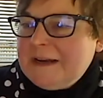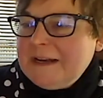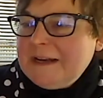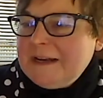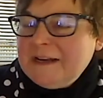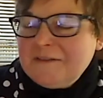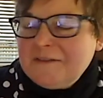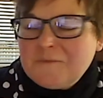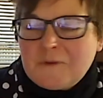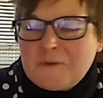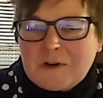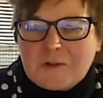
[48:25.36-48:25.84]
I
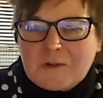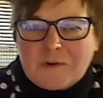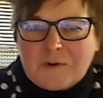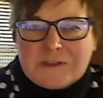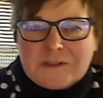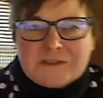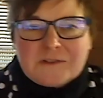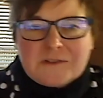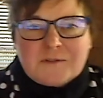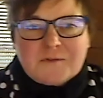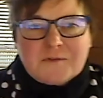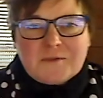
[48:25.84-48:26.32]
have more
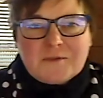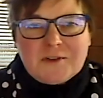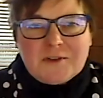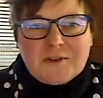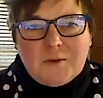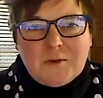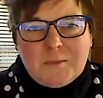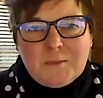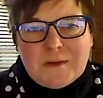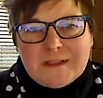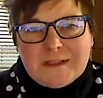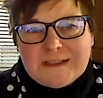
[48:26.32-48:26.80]
questions for you
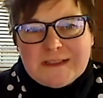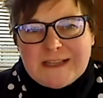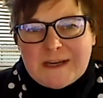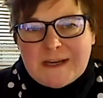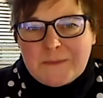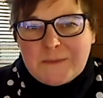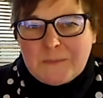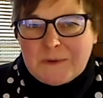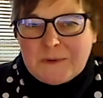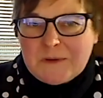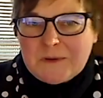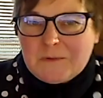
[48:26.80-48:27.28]
about
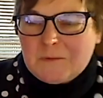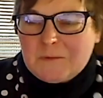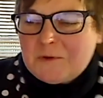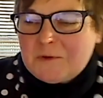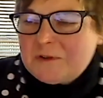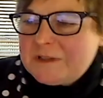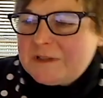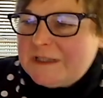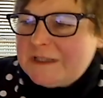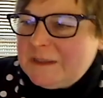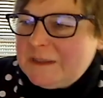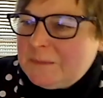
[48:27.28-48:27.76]
that, but we'll
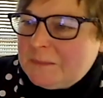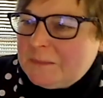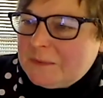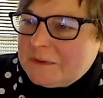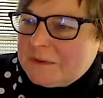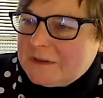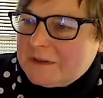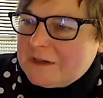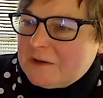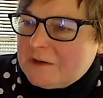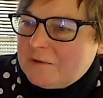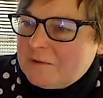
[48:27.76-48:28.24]
keep
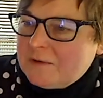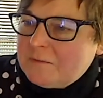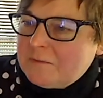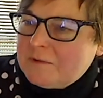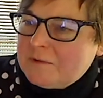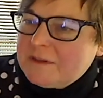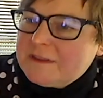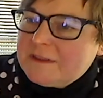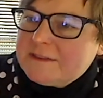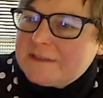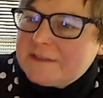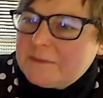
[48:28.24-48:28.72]
going
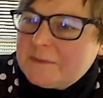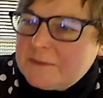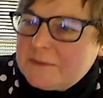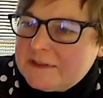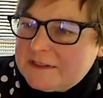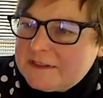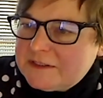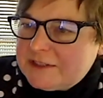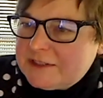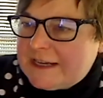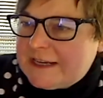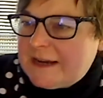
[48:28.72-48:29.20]
with some of
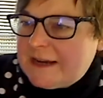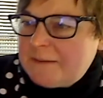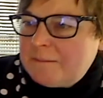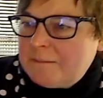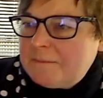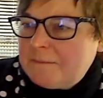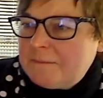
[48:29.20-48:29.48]
the chat